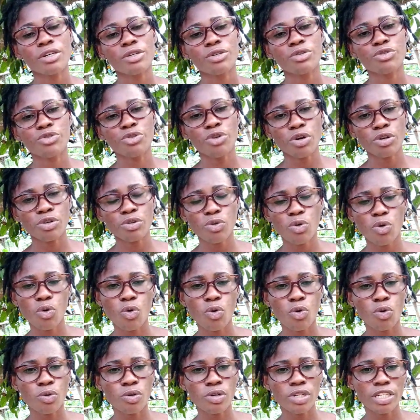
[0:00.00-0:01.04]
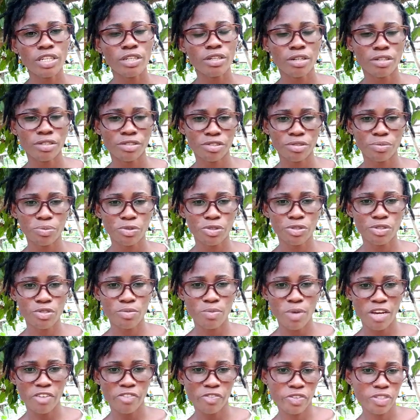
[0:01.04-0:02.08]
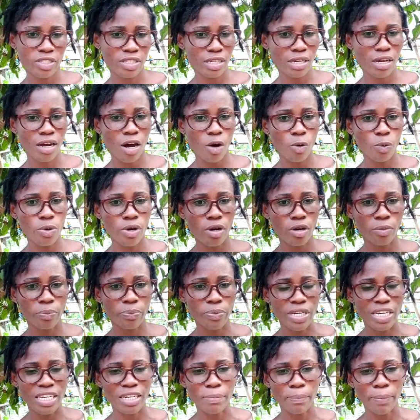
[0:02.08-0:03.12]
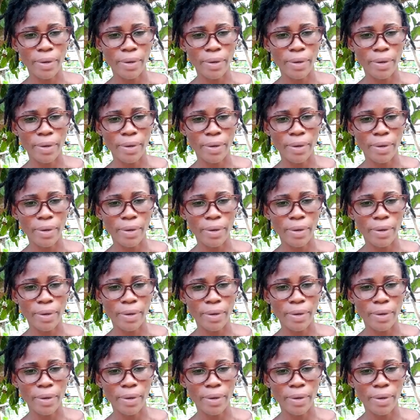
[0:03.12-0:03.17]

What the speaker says: not only contribute to my physical well-being